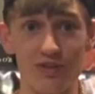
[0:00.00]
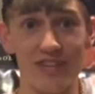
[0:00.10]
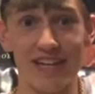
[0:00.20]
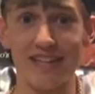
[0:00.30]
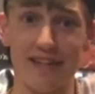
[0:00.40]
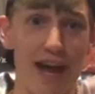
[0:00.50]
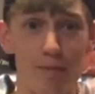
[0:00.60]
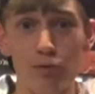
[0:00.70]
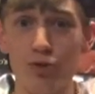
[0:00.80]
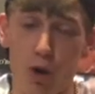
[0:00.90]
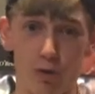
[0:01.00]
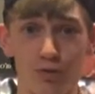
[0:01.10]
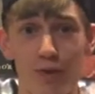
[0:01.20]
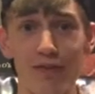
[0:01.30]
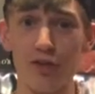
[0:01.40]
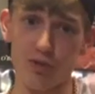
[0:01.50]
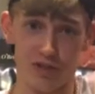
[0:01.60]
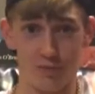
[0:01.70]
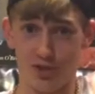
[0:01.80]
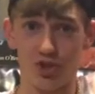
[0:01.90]
singing Dabu Doris around the
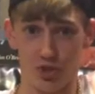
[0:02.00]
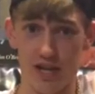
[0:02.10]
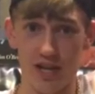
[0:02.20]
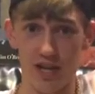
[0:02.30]
Christmas tree.